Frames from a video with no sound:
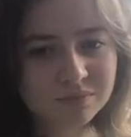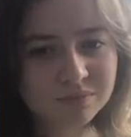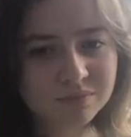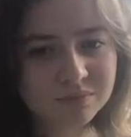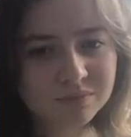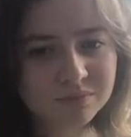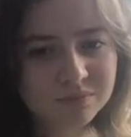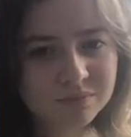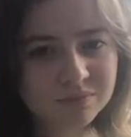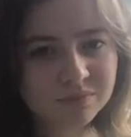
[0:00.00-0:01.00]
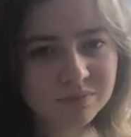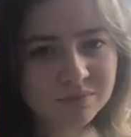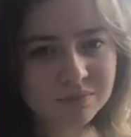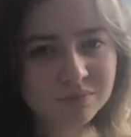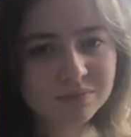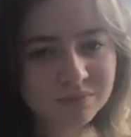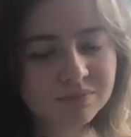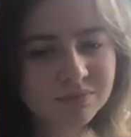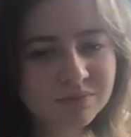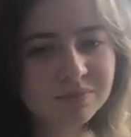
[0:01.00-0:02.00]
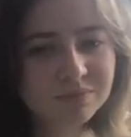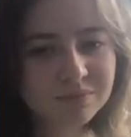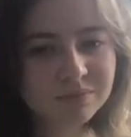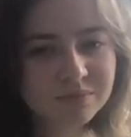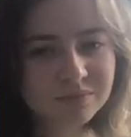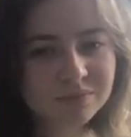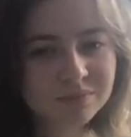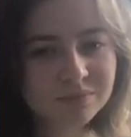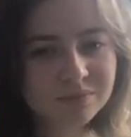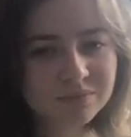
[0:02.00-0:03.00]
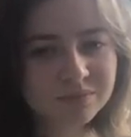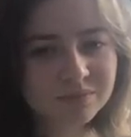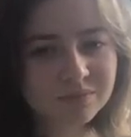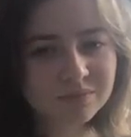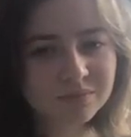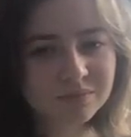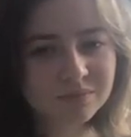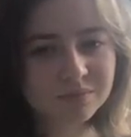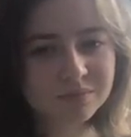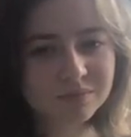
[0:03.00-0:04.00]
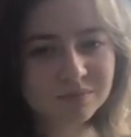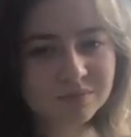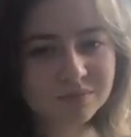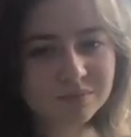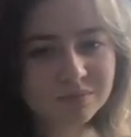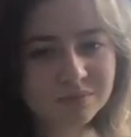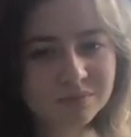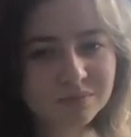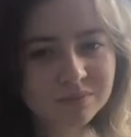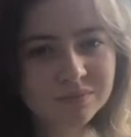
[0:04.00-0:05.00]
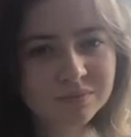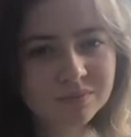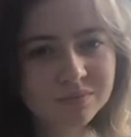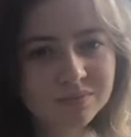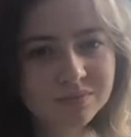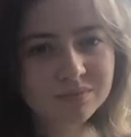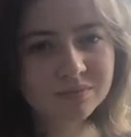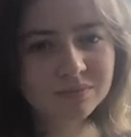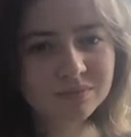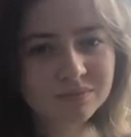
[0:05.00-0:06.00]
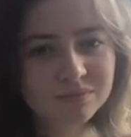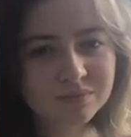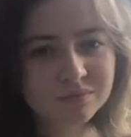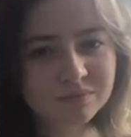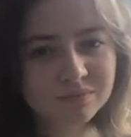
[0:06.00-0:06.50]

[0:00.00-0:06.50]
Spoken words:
[no speech]